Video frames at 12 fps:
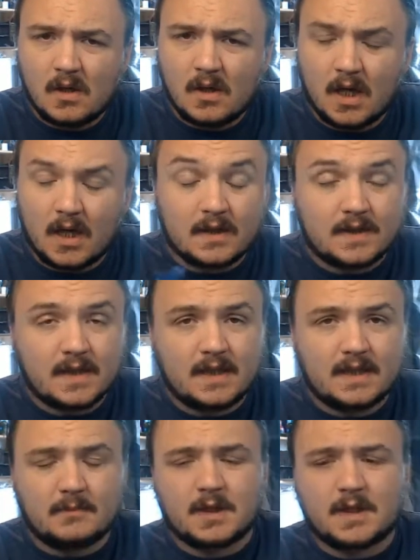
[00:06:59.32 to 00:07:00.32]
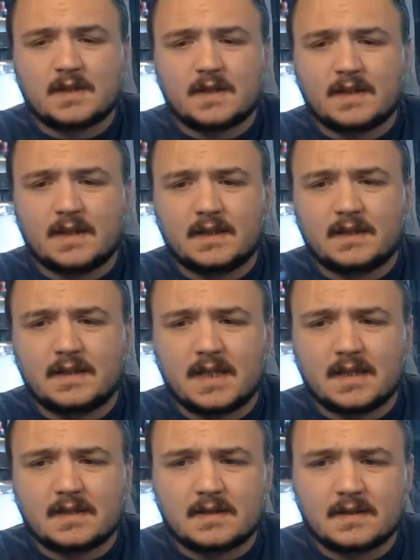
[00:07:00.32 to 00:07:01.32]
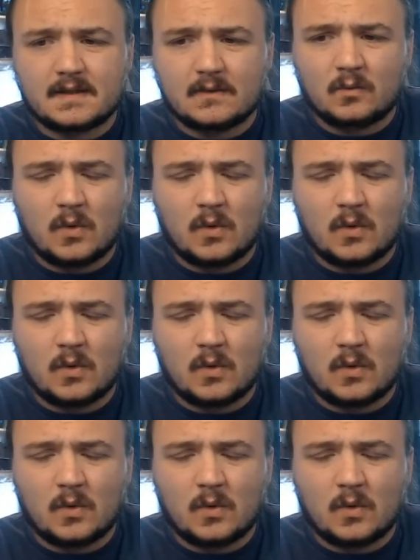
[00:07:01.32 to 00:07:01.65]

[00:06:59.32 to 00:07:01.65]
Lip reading: And I say that because I think the next, what